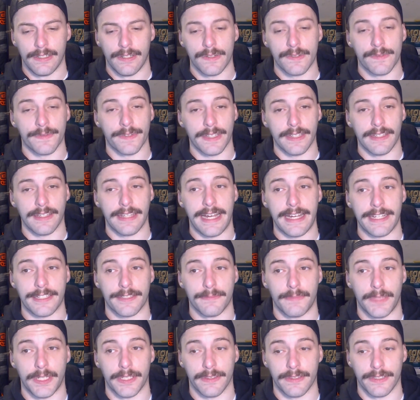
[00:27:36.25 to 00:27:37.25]
over the
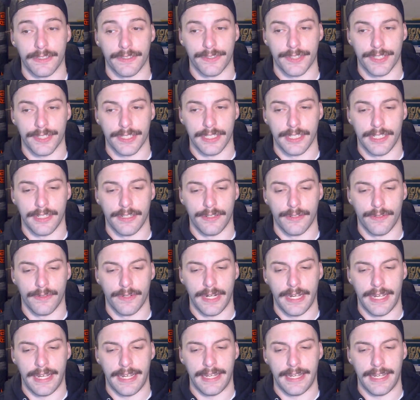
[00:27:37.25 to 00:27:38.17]
last month or so,